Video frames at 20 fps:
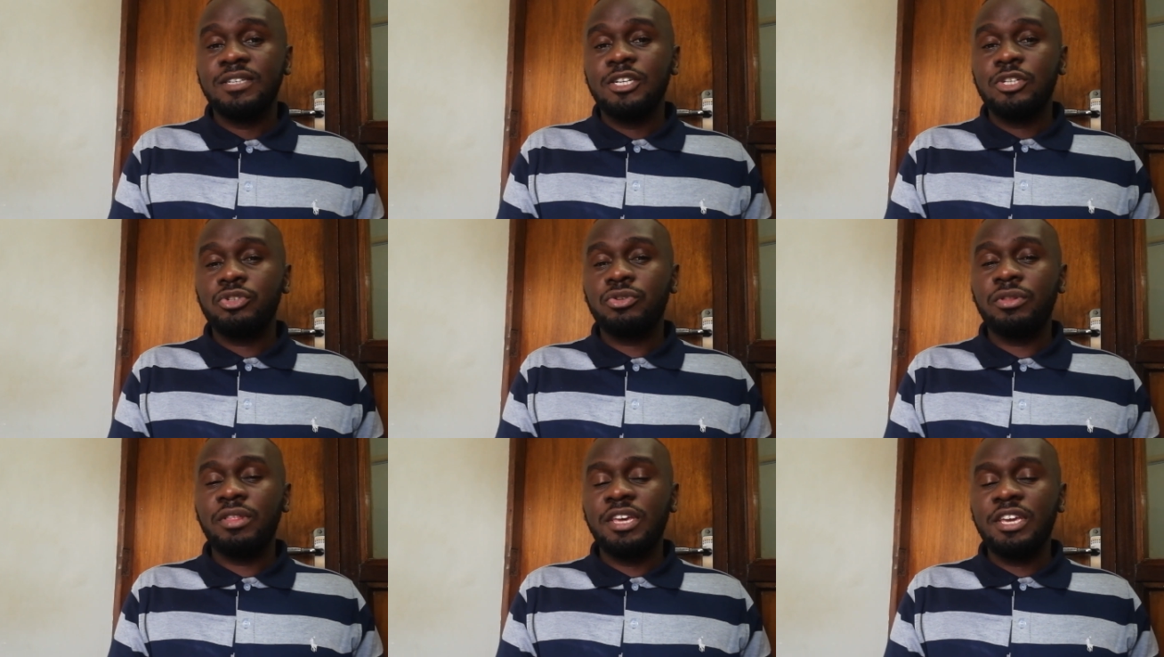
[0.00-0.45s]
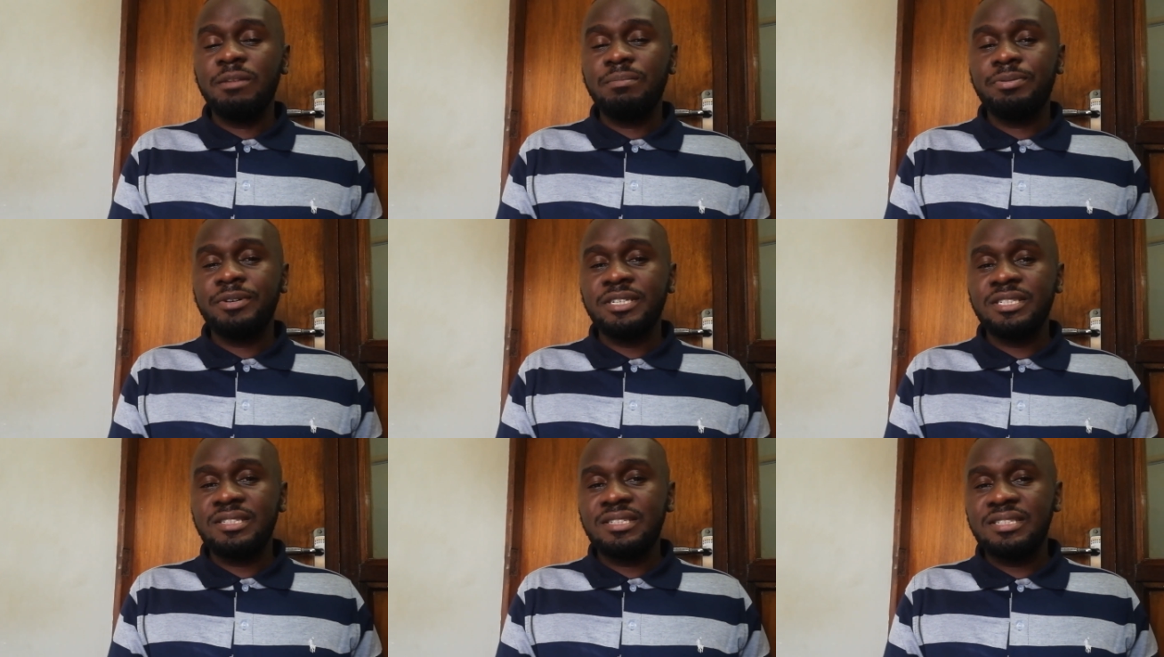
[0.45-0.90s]
So the
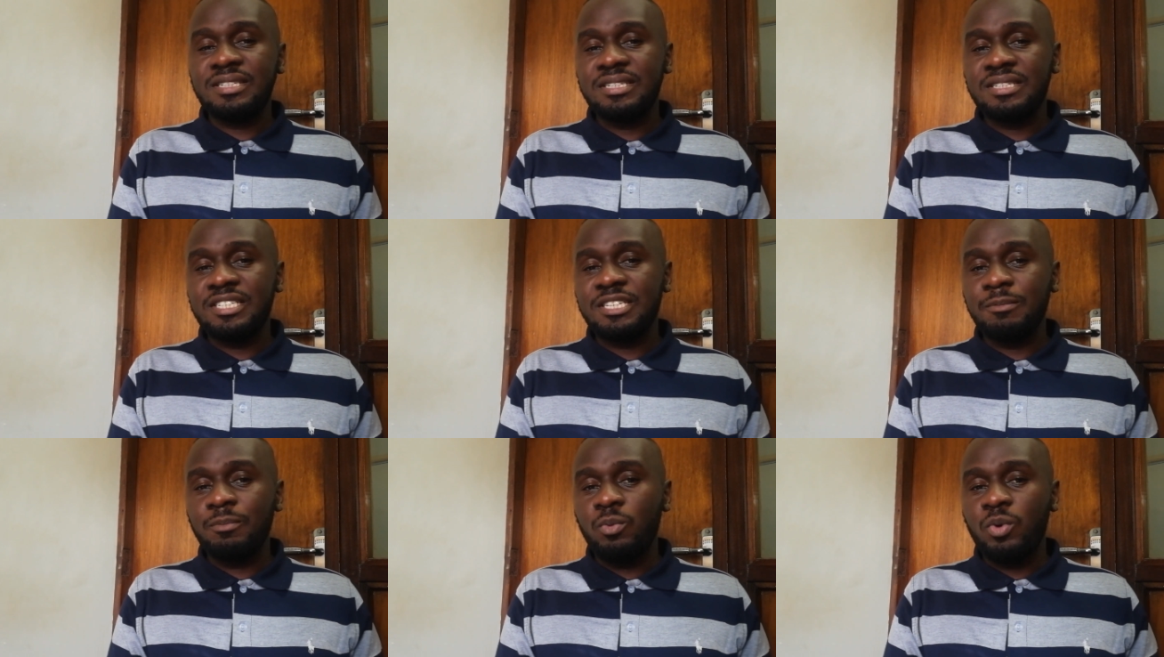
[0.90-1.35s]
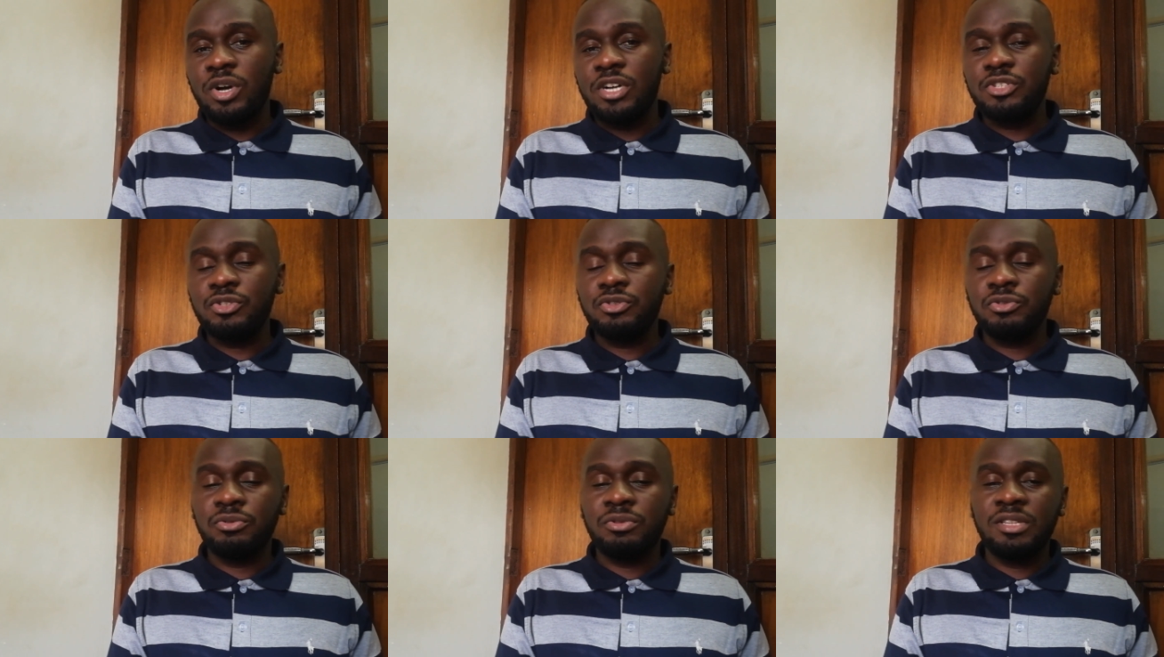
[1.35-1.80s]
imprest system
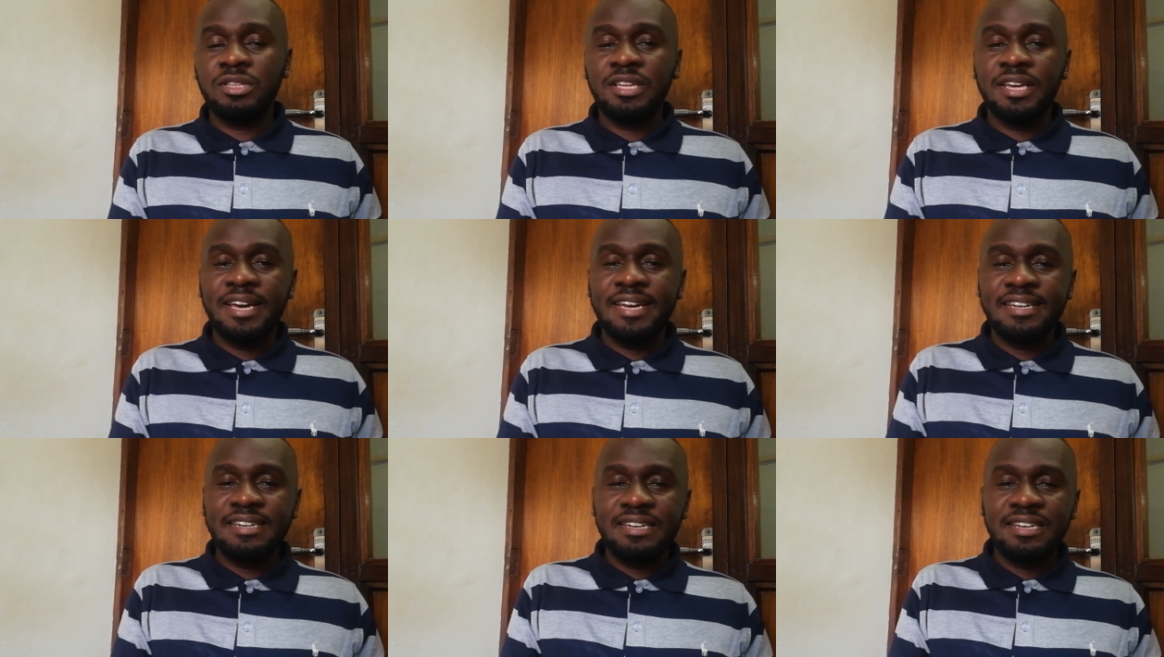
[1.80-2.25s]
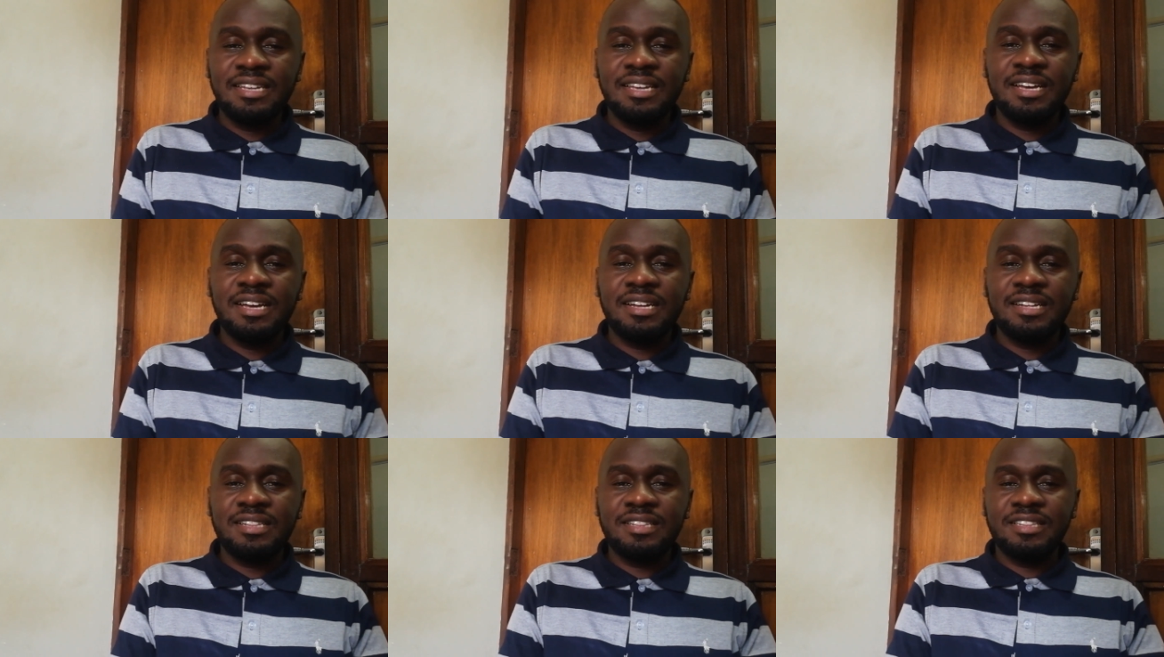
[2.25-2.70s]
works on the
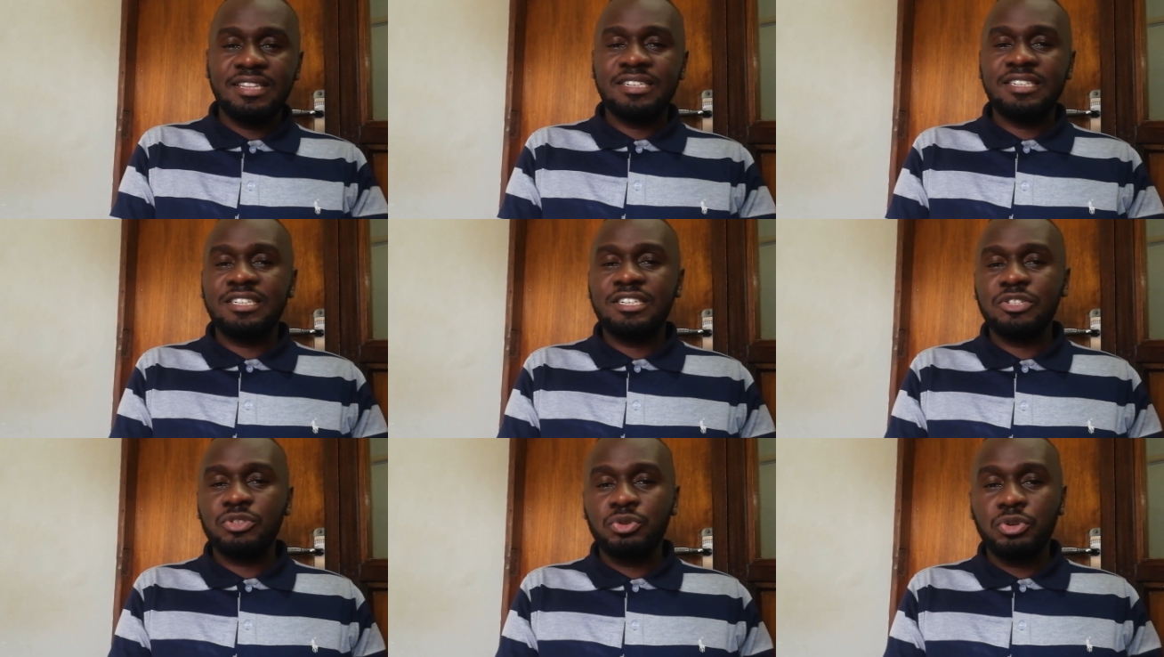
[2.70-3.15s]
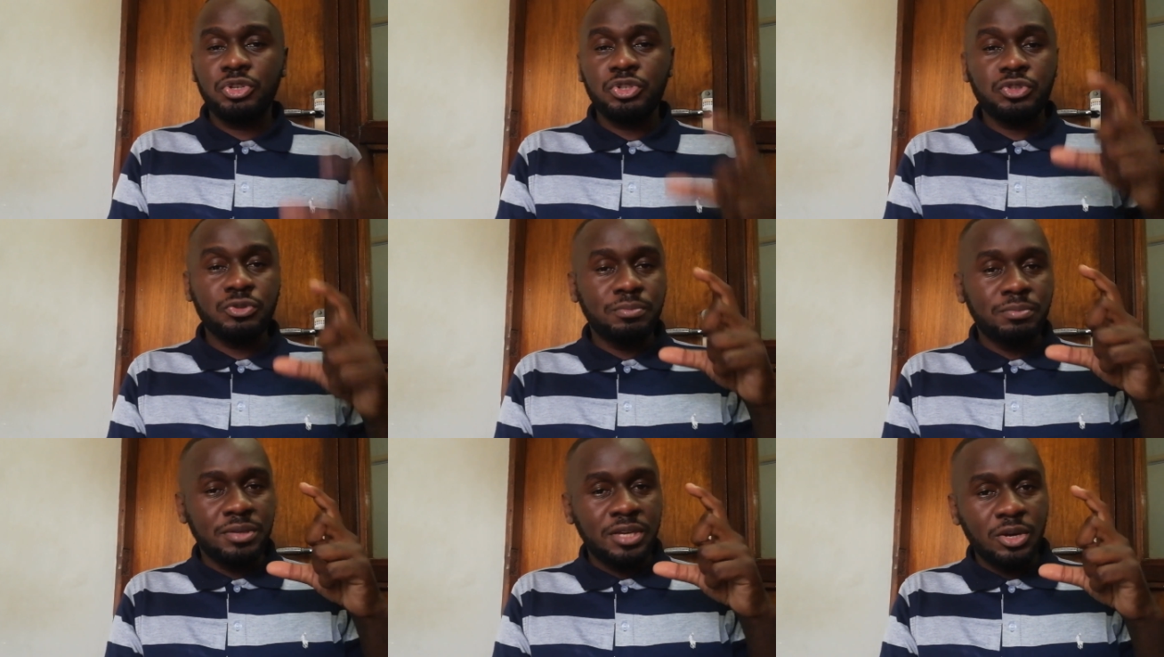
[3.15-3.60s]
idea that it is going
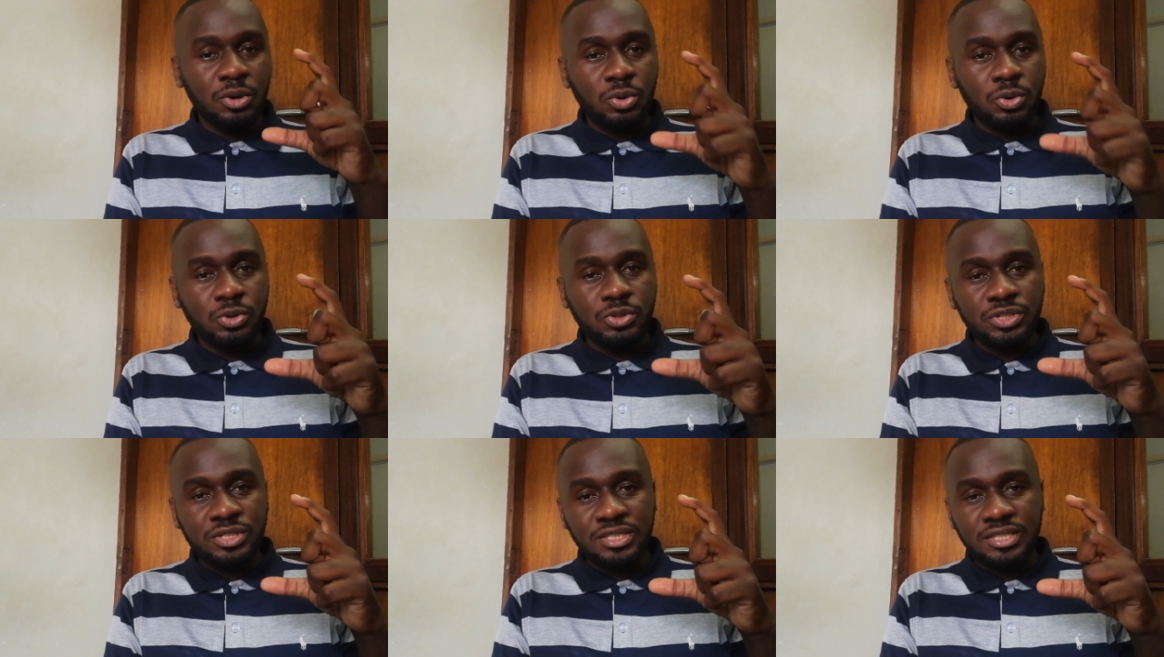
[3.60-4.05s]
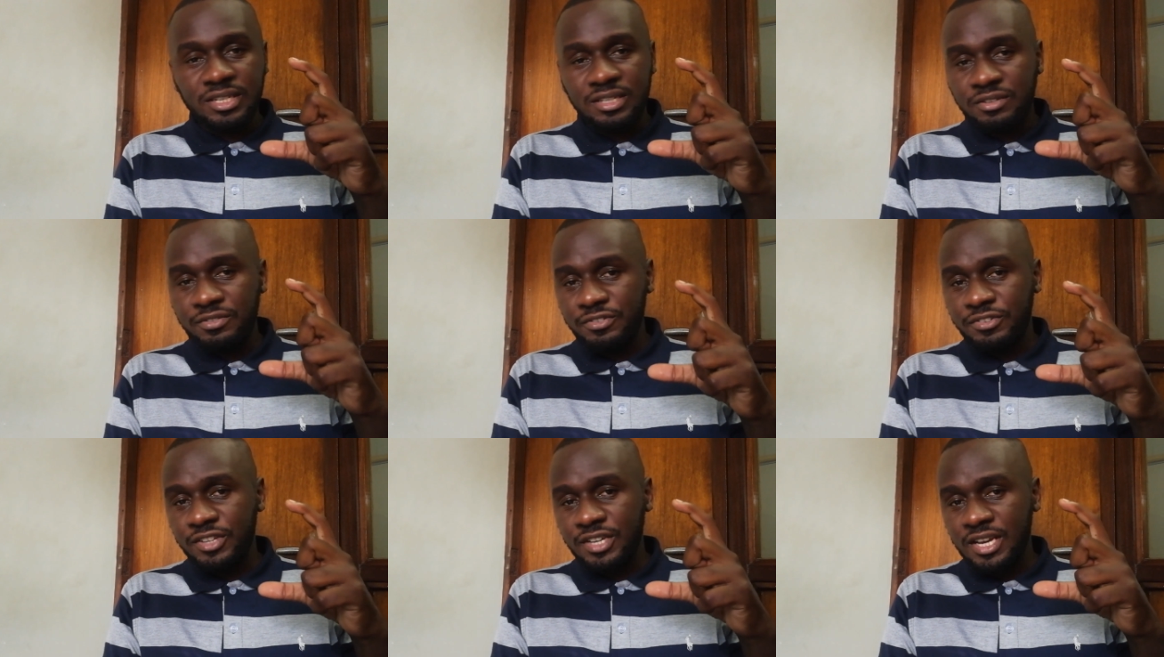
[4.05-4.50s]
to be a
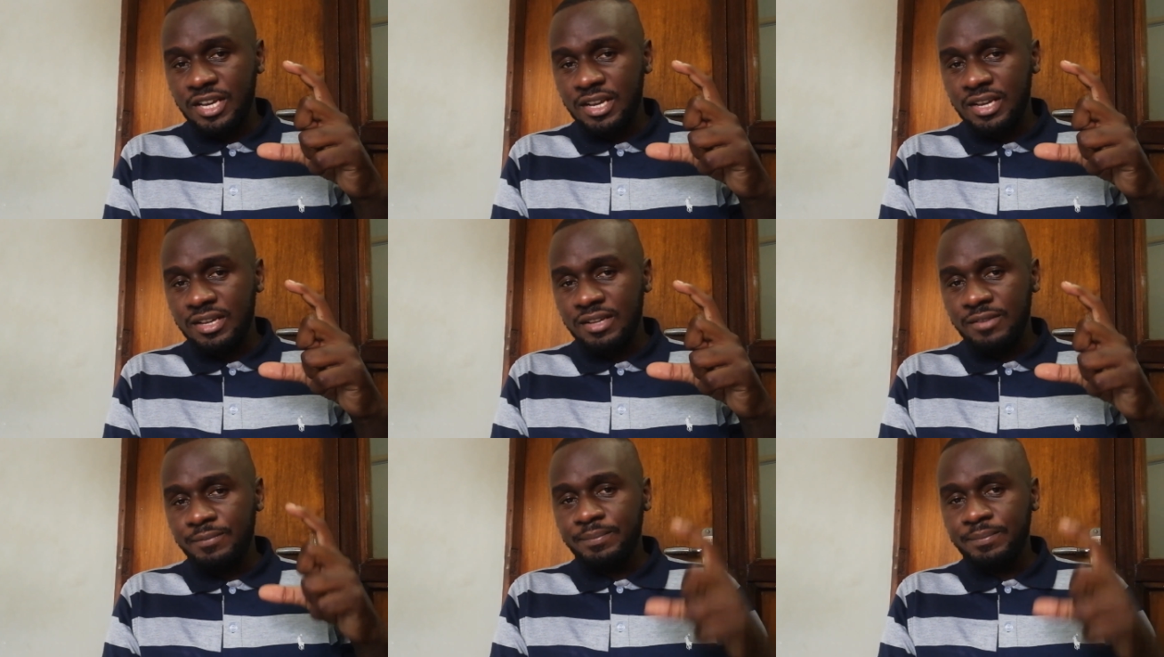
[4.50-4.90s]
constant figure